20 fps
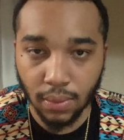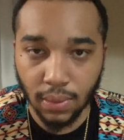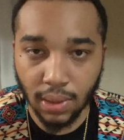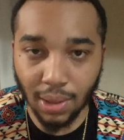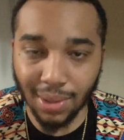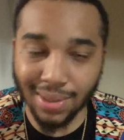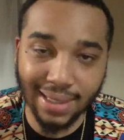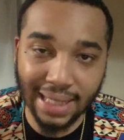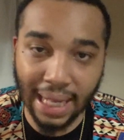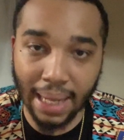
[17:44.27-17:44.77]

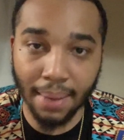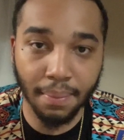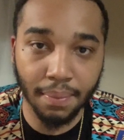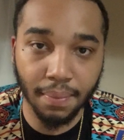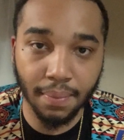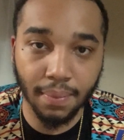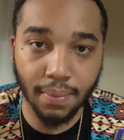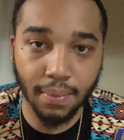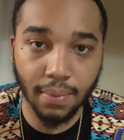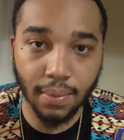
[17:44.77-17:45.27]
So stop
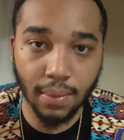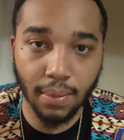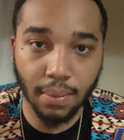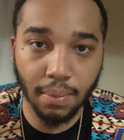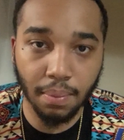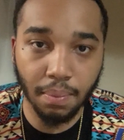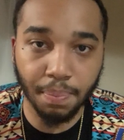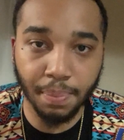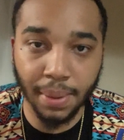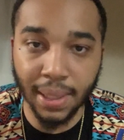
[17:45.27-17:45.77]

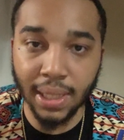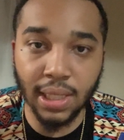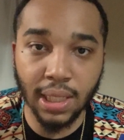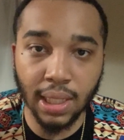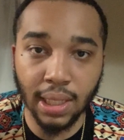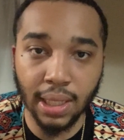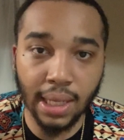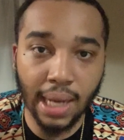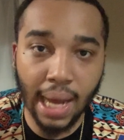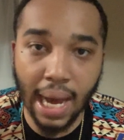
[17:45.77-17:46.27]

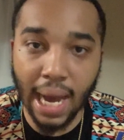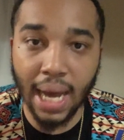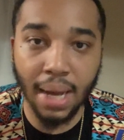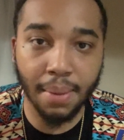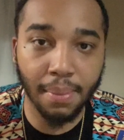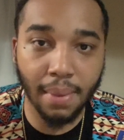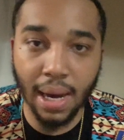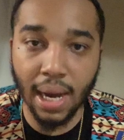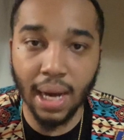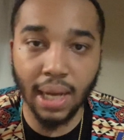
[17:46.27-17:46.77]
bitching and
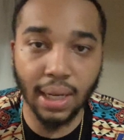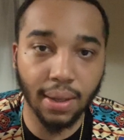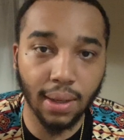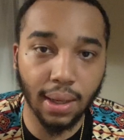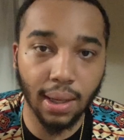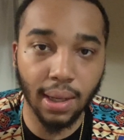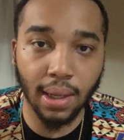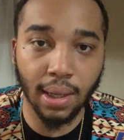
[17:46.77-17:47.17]
hiding behind